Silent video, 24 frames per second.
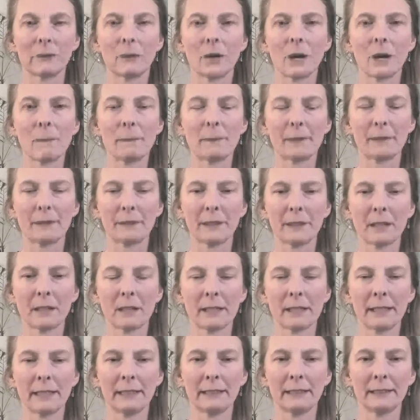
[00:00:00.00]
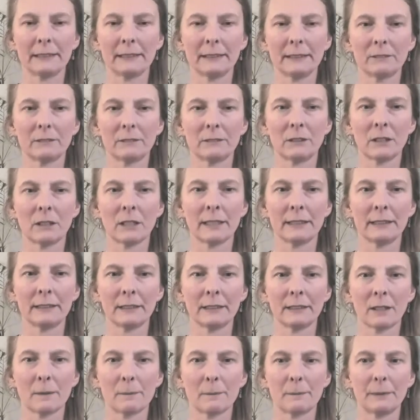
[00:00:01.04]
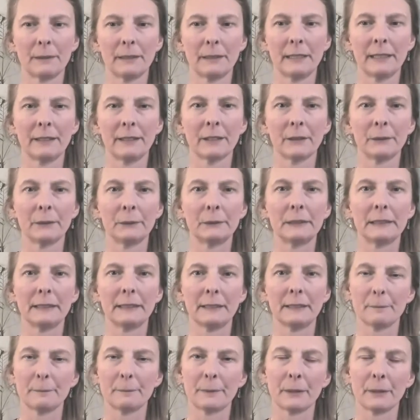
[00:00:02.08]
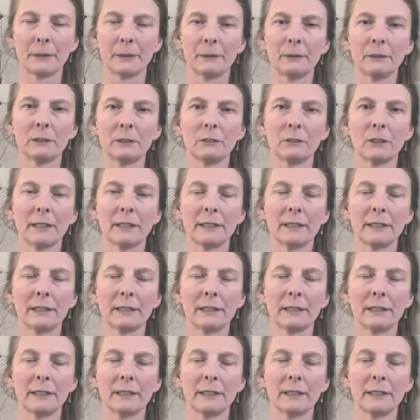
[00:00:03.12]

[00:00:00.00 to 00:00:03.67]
of your upper thighs right up near those sit bones,